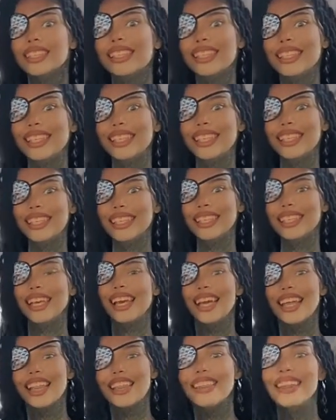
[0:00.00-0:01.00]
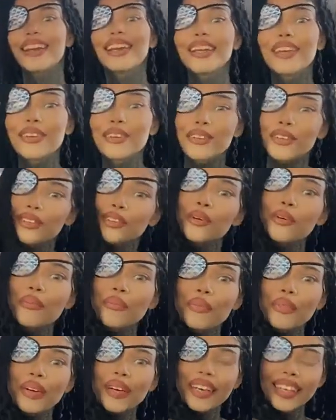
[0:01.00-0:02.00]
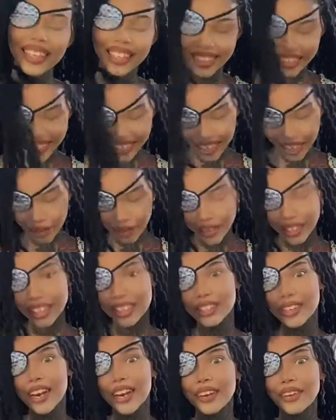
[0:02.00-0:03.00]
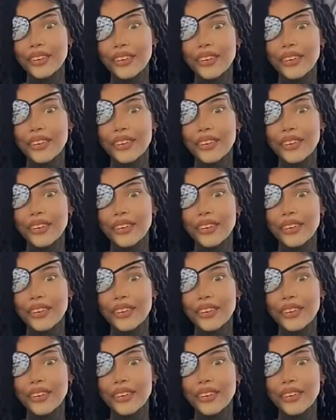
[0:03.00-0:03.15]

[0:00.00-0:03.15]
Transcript: Thank you so much. I can't wait to try it